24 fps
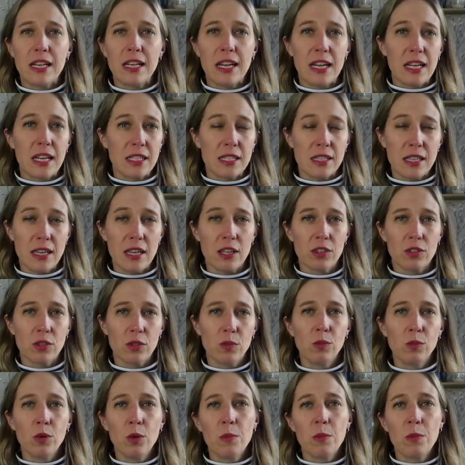need the extra
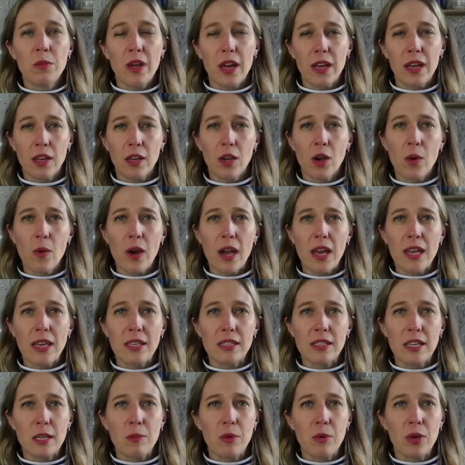warmth I can quite
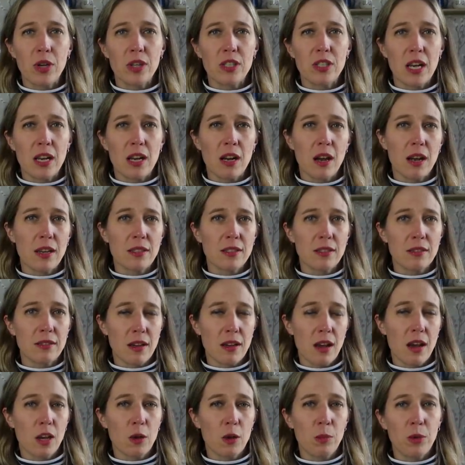easily put a nice
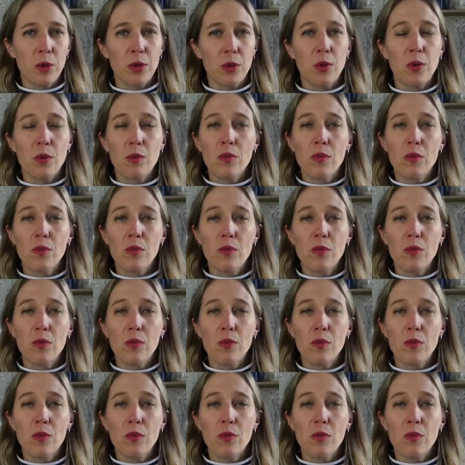dark blue